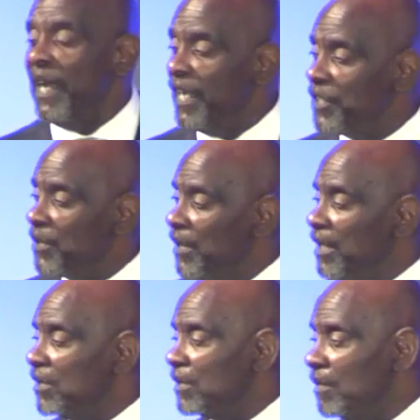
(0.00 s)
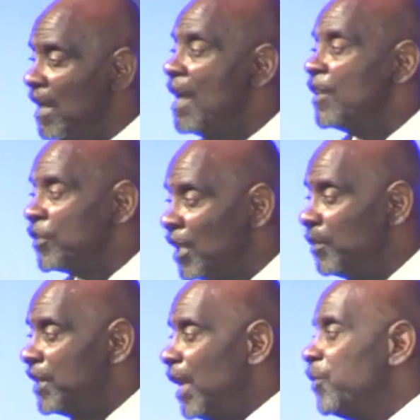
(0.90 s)
My answer is,
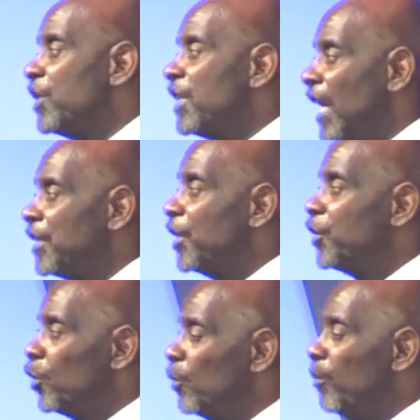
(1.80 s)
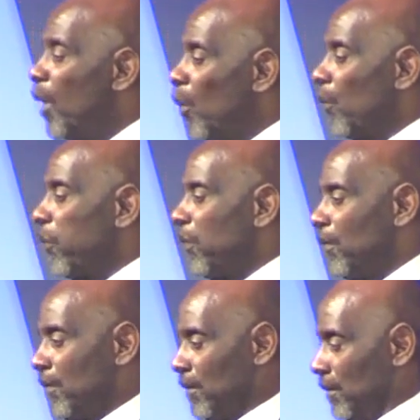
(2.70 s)
sometimes you got to do both.